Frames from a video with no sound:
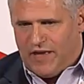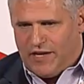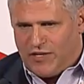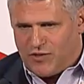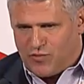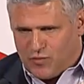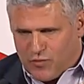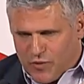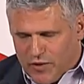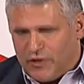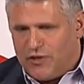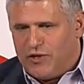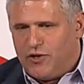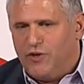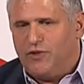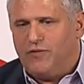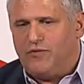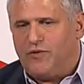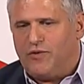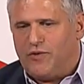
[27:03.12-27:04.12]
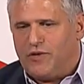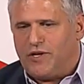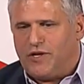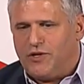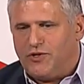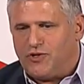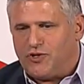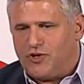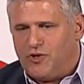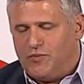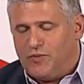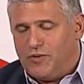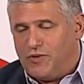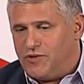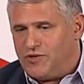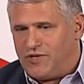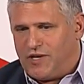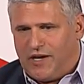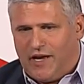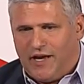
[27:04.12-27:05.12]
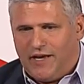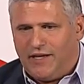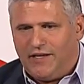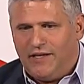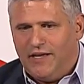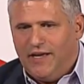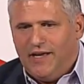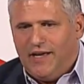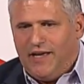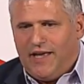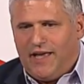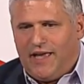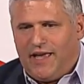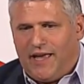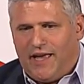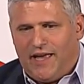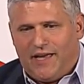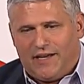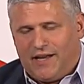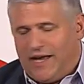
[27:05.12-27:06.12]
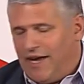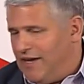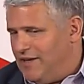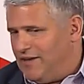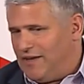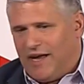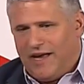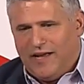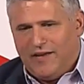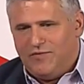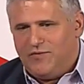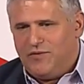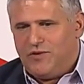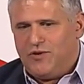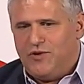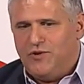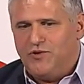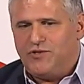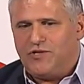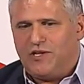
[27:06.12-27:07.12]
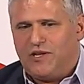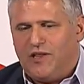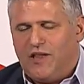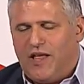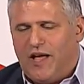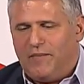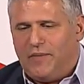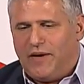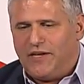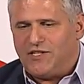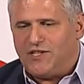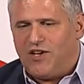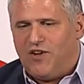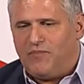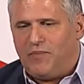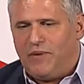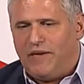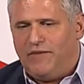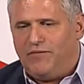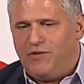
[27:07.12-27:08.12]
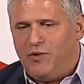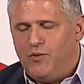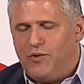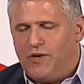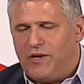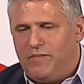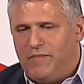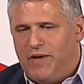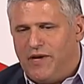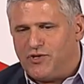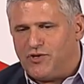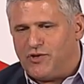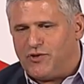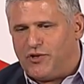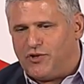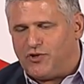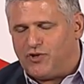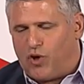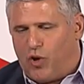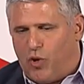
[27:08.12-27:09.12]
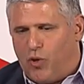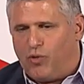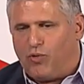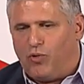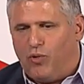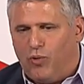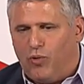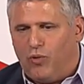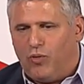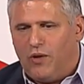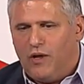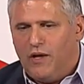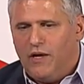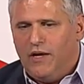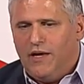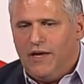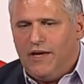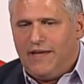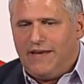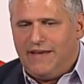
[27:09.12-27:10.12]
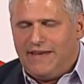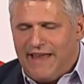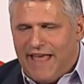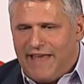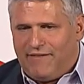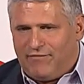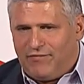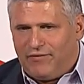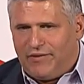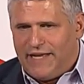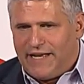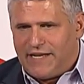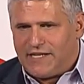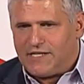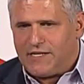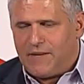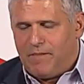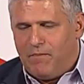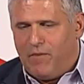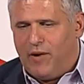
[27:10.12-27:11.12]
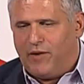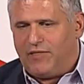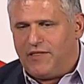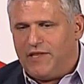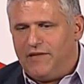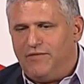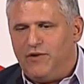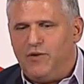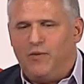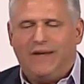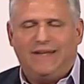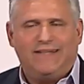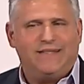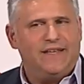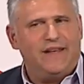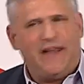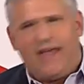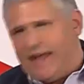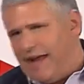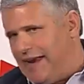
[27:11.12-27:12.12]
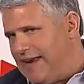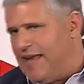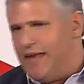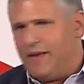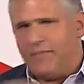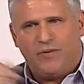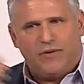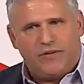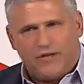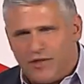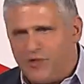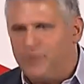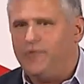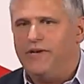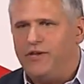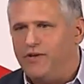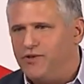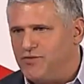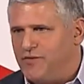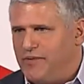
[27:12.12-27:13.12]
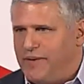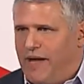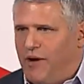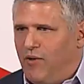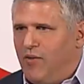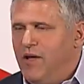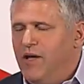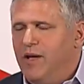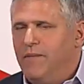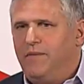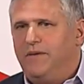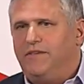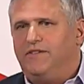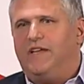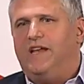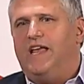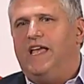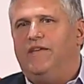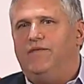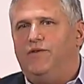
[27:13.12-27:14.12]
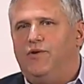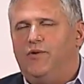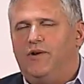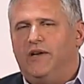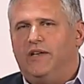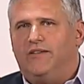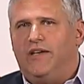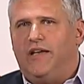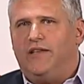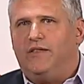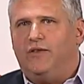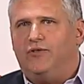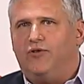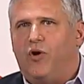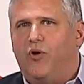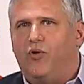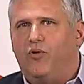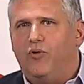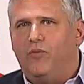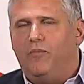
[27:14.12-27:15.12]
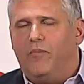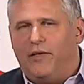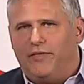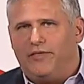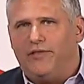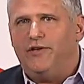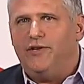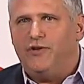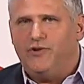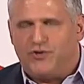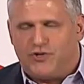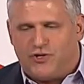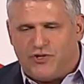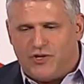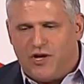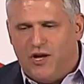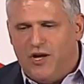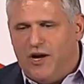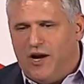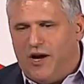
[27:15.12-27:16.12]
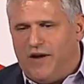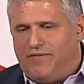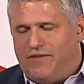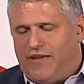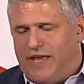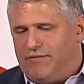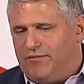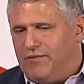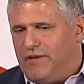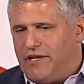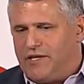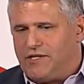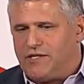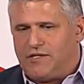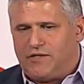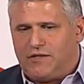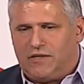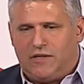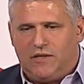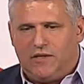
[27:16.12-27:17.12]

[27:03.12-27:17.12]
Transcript: it's really good for the consumers, and I've used it a lot myself. But if you were to measure the total Netflix monthly viewing today, I can't predict 3 years from now, but today, if you were to take the total monthly usage of Netflix,